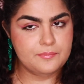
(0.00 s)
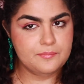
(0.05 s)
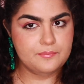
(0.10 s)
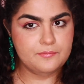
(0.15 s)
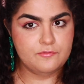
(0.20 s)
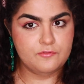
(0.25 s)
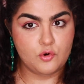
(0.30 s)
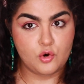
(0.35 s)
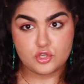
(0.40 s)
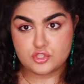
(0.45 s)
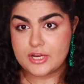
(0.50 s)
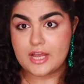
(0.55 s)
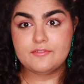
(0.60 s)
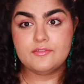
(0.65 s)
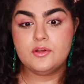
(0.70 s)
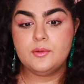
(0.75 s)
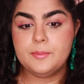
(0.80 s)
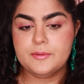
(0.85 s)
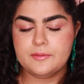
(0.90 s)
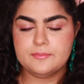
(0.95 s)
for
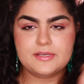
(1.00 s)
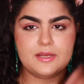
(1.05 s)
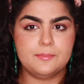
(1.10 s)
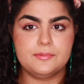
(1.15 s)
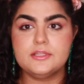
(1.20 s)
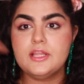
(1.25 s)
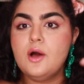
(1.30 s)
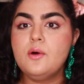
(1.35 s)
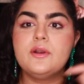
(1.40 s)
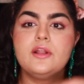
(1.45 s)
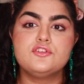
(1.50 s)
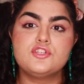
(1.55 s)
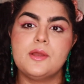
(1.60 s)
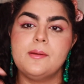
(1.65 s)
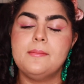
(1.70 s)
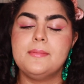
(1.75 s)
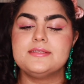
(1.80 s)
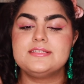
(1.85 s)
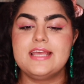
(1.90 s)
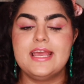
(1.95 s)
travel, put them down below and I'll try
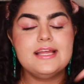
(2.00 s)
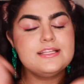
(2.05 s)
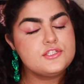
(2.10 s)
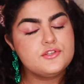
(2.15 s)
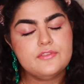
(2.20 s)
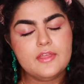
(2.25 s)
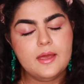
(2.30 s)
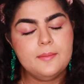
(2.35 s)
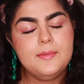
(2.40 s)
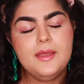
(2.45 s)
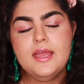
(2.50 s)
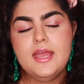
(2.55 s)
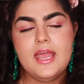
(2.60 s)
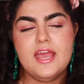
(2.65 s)
my best to answer them.